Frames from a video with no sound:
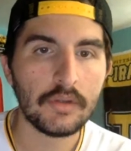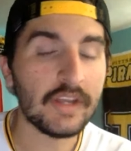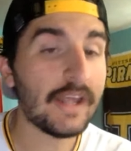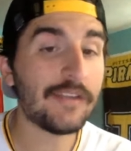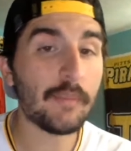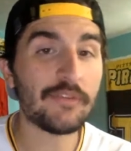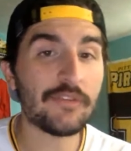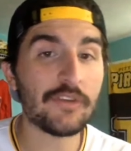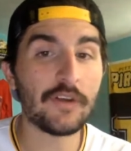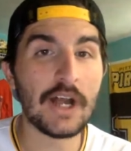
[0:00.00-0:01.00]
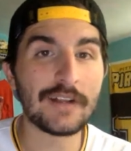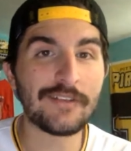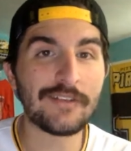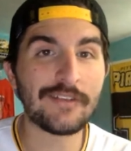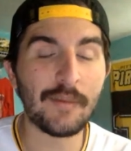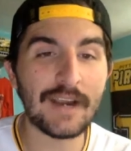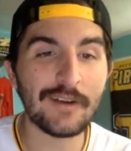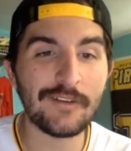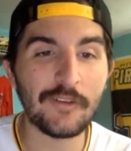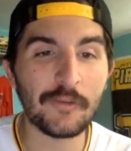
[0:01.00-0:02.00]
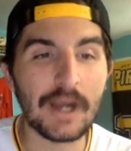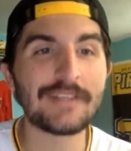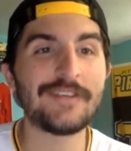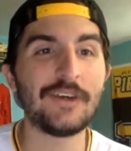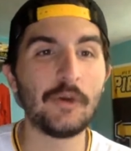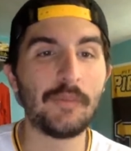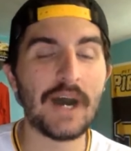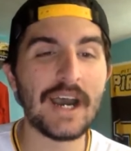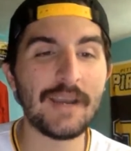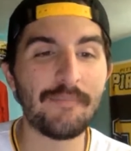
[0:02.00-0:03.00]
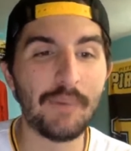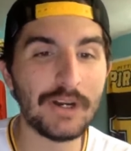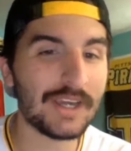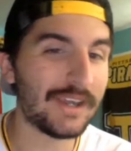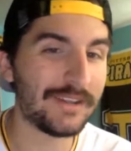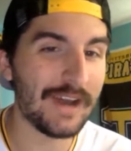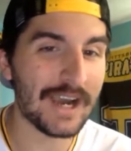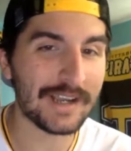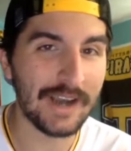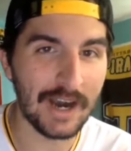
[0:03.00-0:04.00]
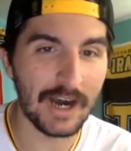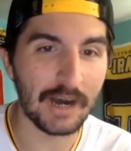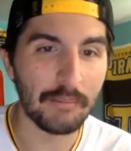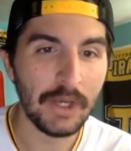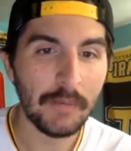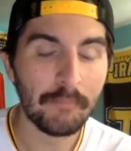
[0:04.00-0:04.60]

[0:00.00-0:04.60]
Today's episode of Locked On Pirates is brought to you by Booking.com.